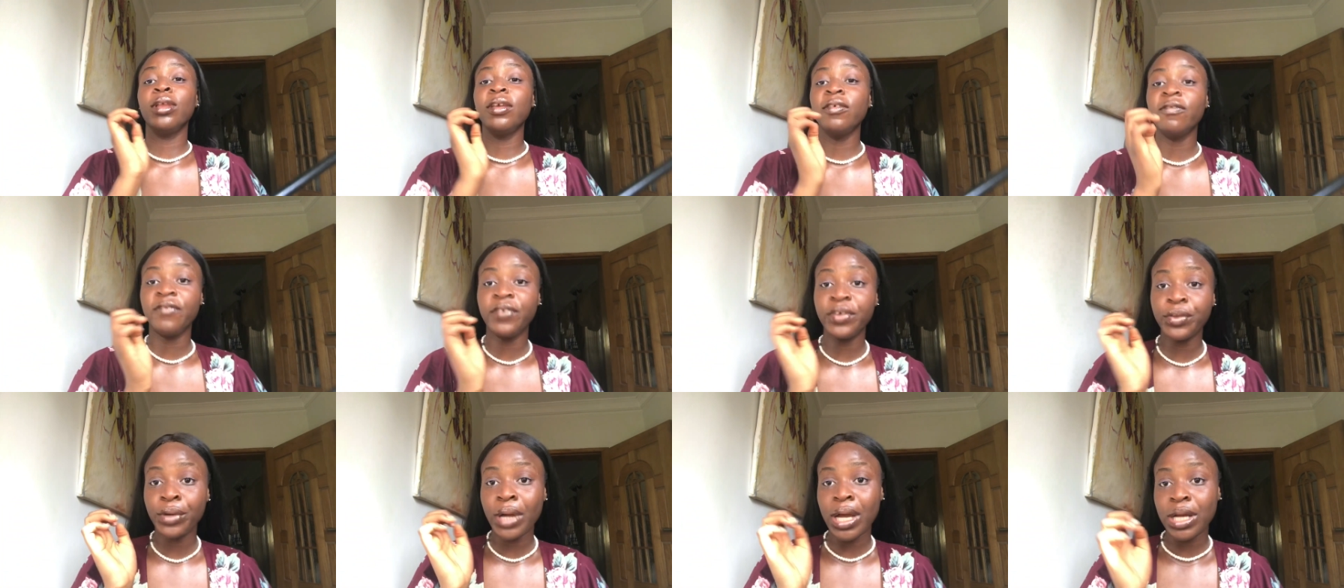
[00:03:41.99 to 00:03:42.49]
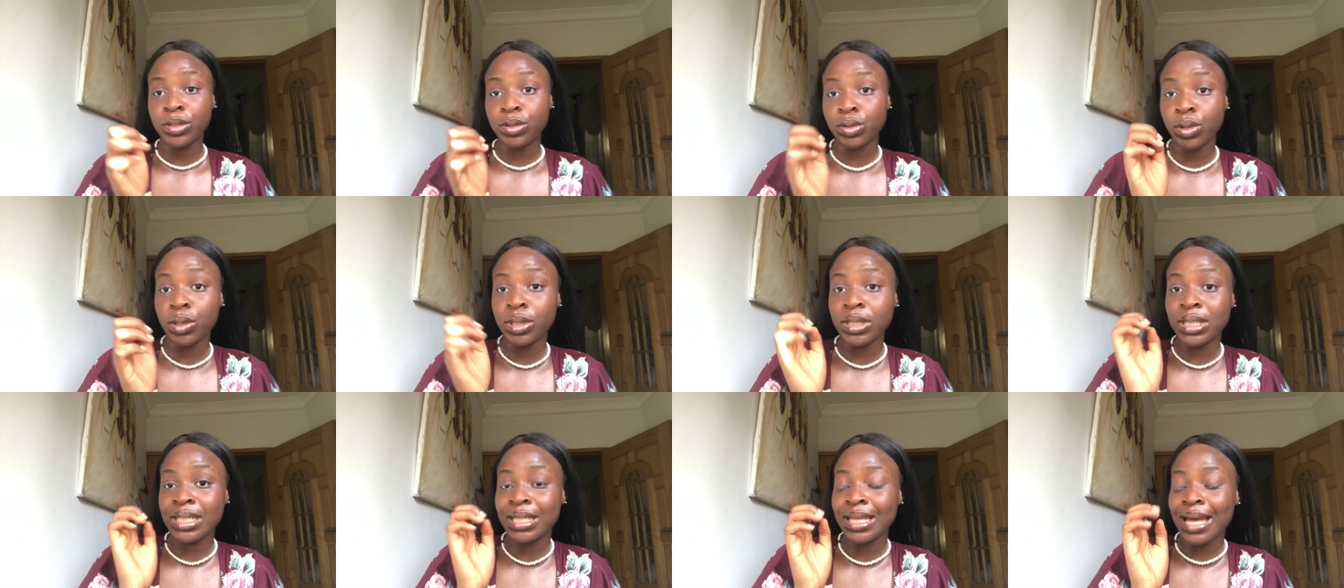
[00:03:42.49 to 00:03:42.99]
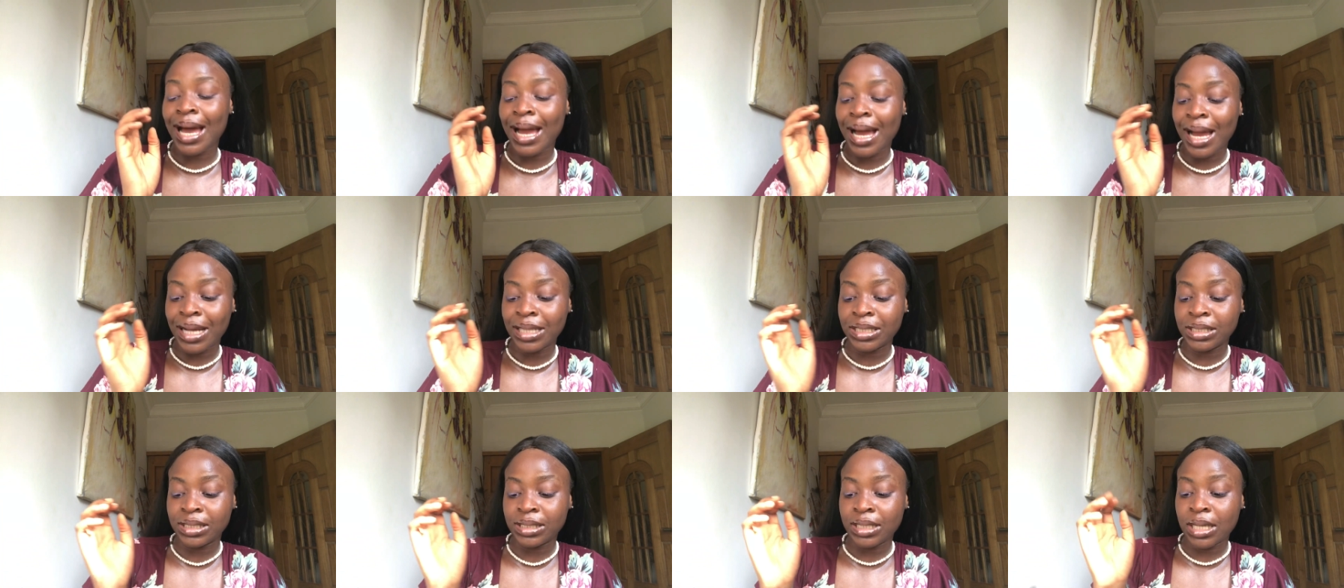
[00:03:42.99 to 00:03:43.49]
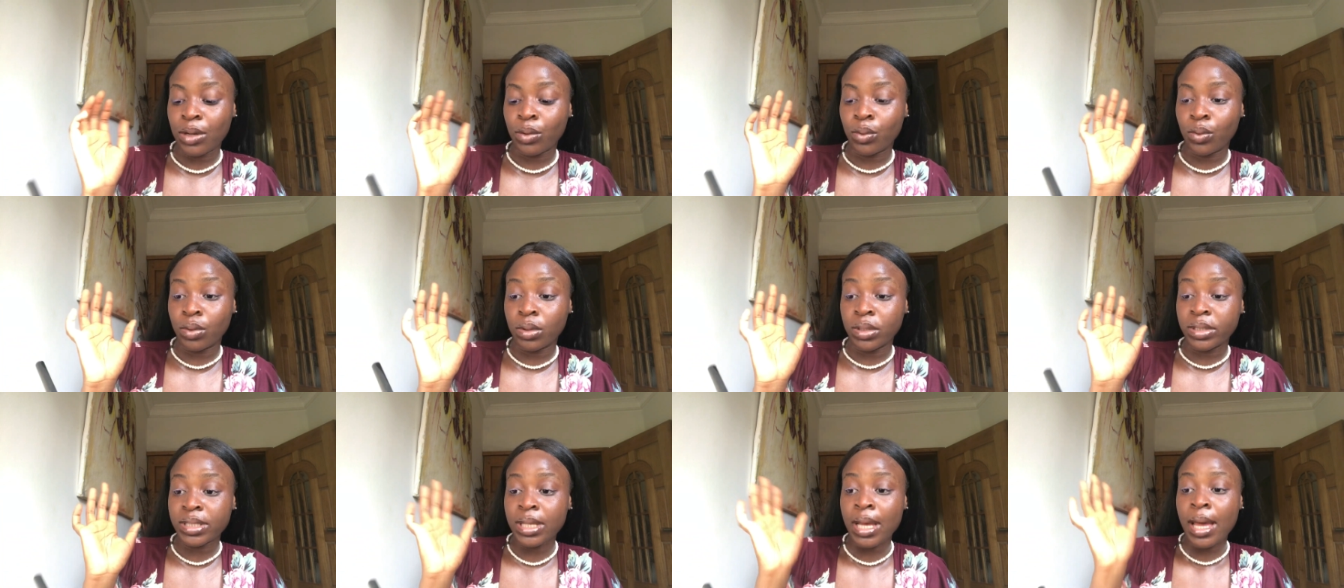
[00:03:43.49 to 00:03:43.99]
video I saw using that hashtag
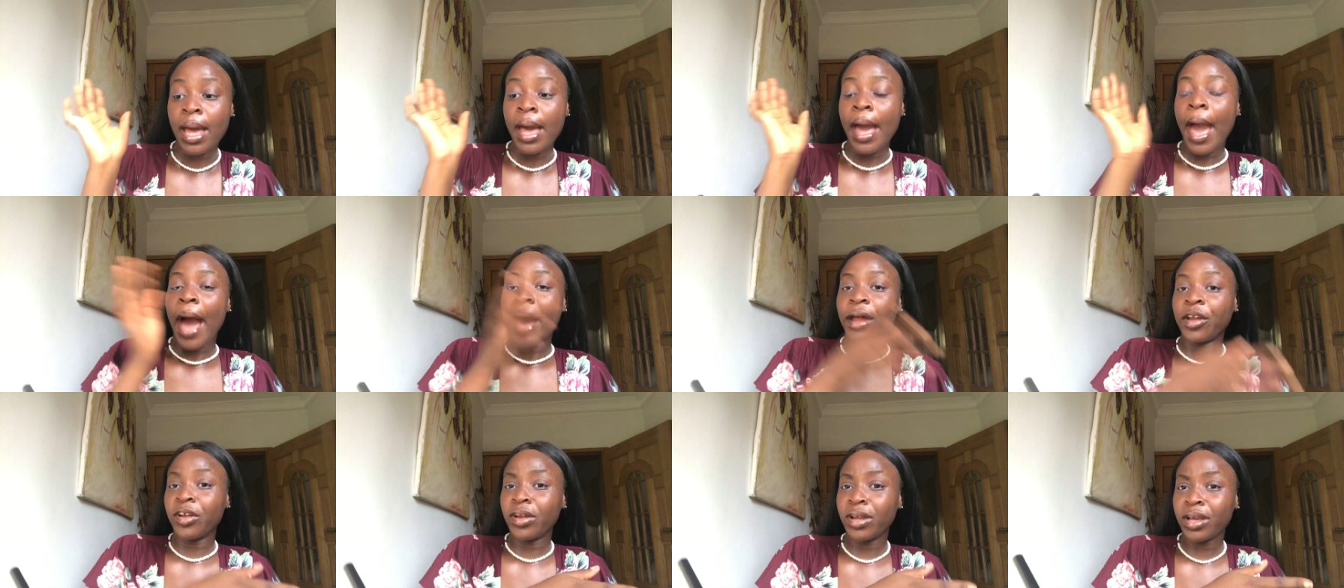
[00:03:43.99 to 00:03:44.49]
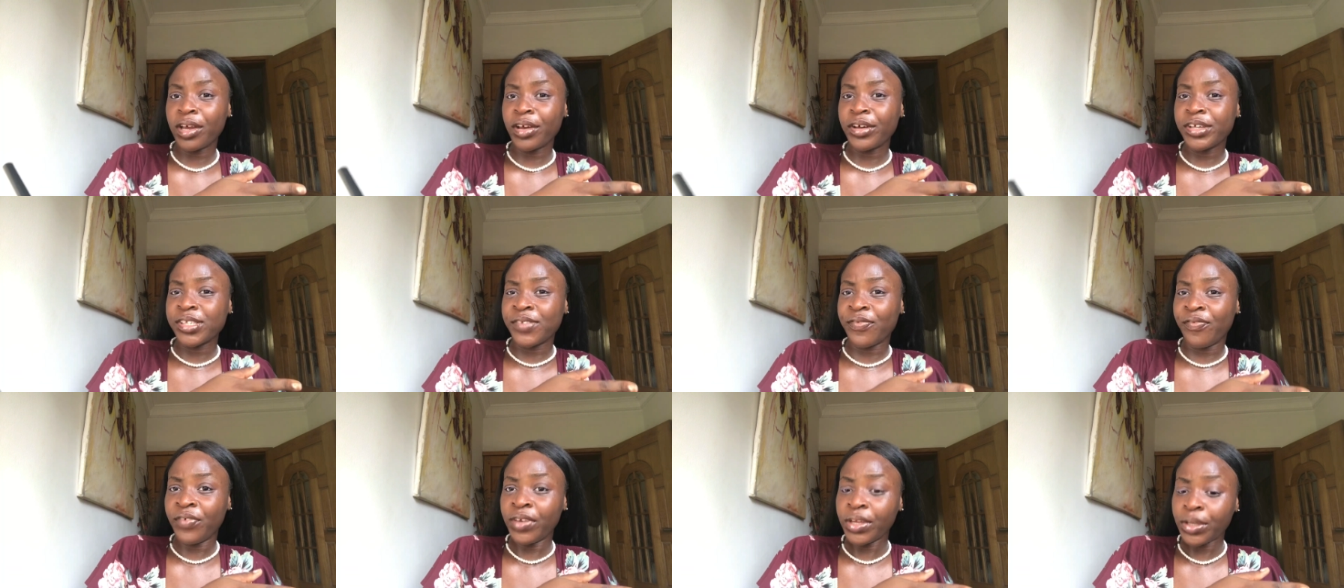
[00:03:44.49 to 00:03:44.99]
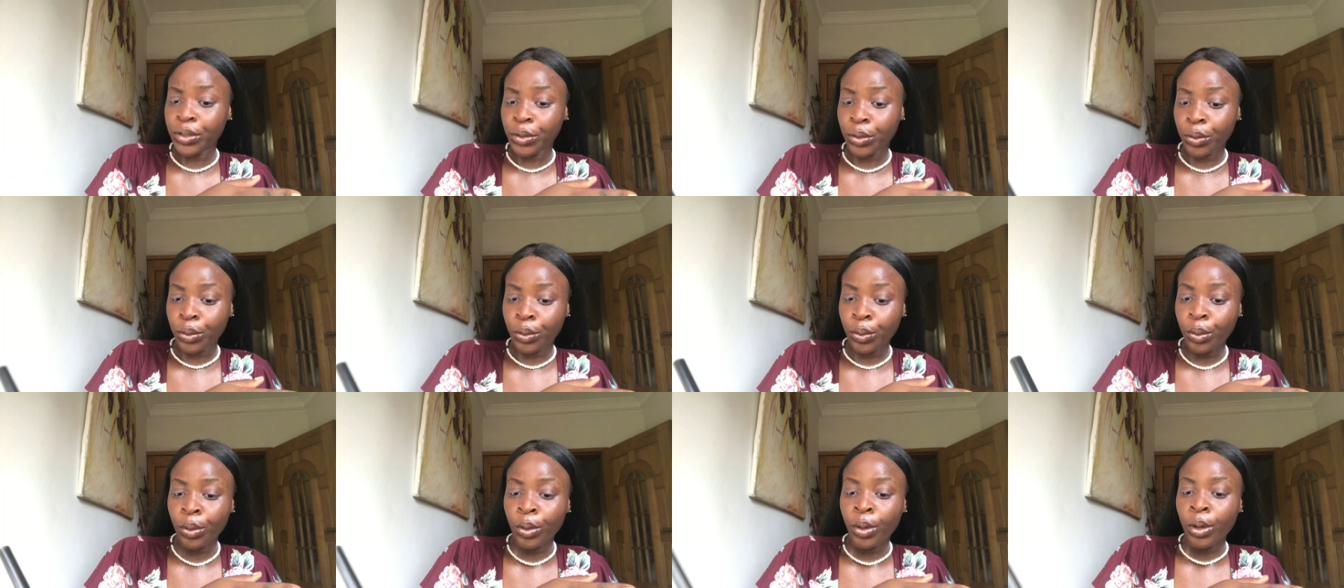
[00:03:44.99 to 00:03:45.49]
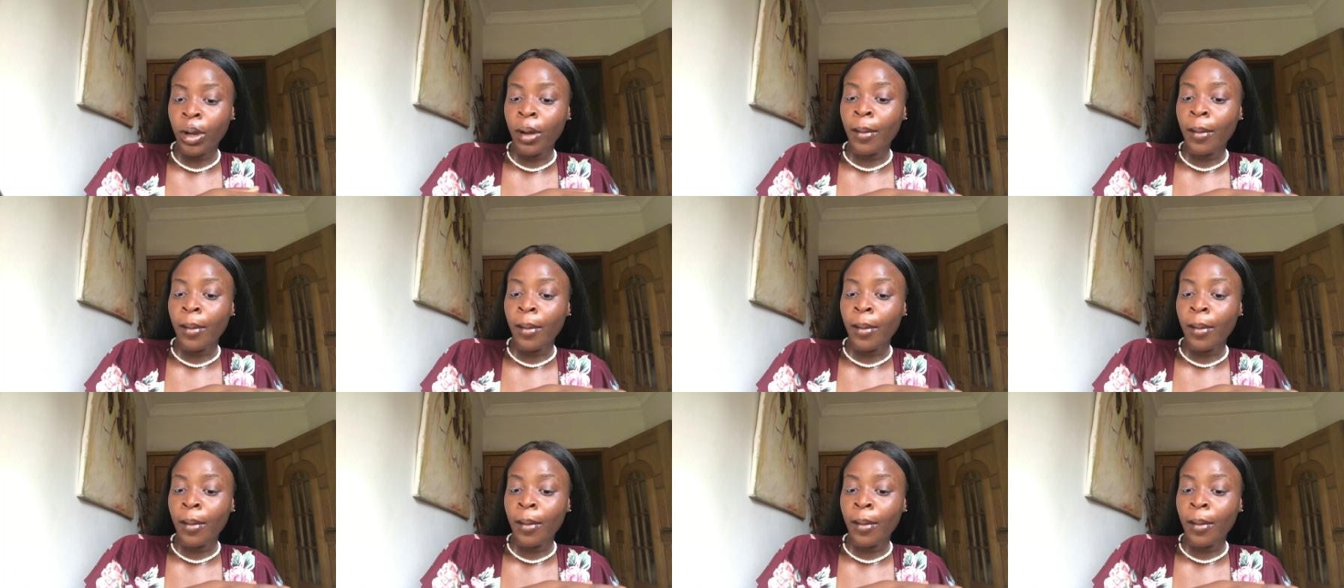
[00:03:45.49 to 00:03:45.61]
was another girl's video,